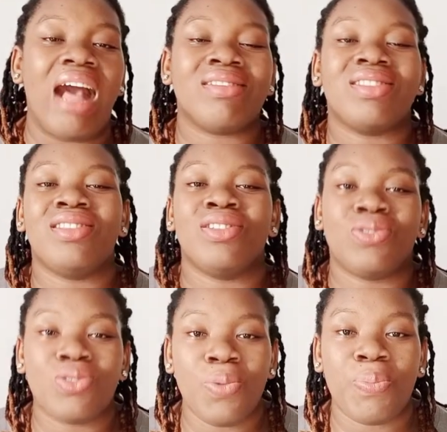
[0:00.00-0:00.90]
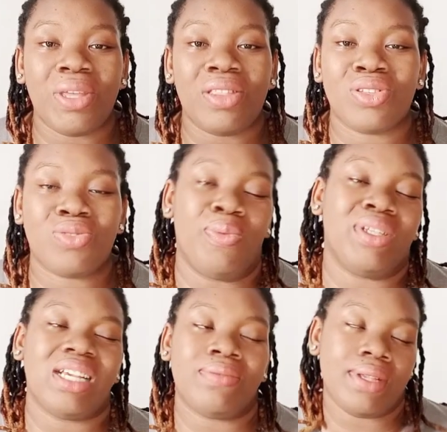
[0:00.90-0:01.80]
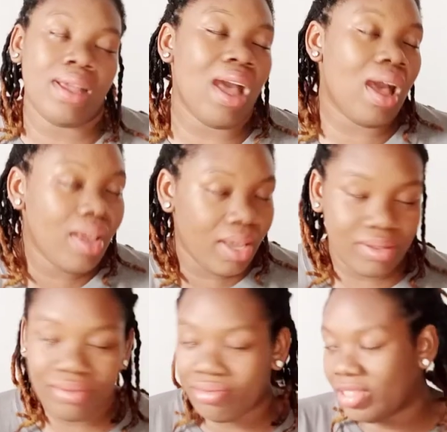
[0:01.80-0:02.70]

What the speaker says: out the soap in the swander. I'm saying, "Hey,